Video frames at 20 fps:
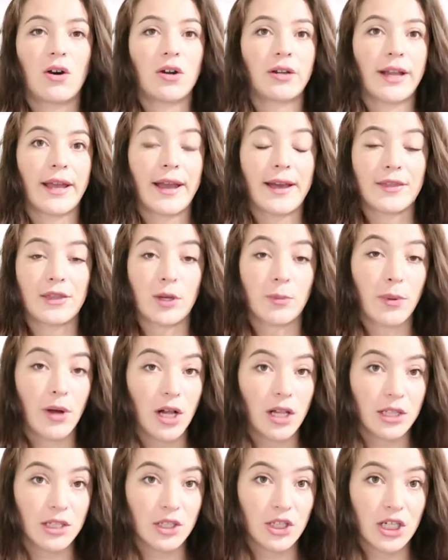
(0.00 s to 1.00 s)
on
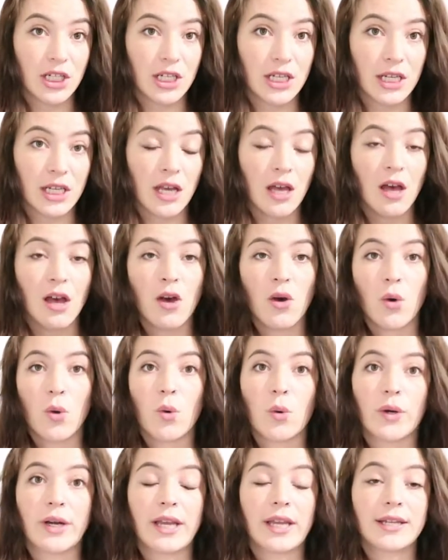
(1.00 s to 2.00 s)
Anthropologie,
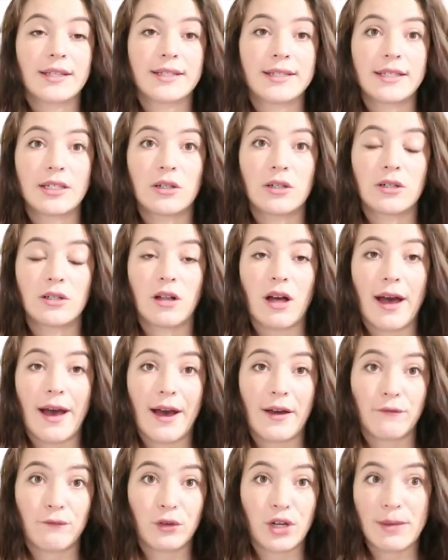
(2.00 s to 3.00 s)
or I could sell
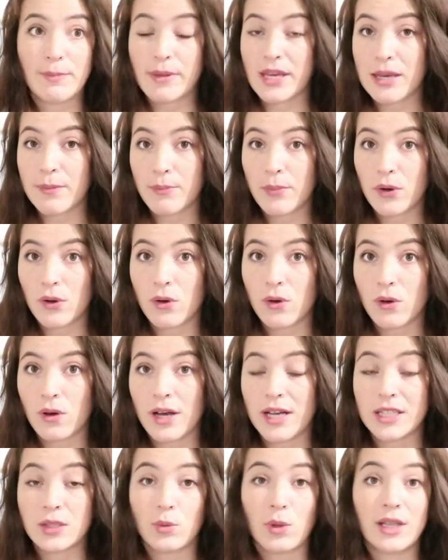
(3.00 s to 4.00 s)
at uh, Free People
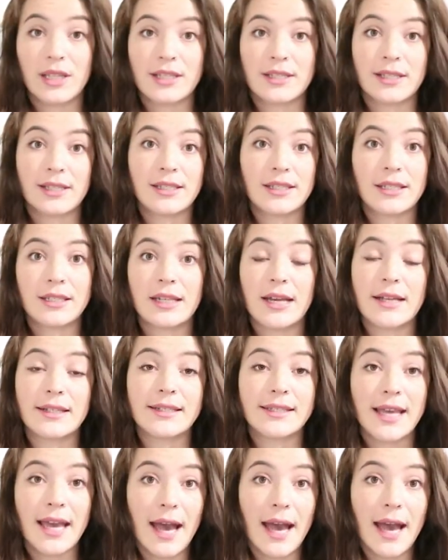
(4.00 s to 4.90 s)
as well as the Sundance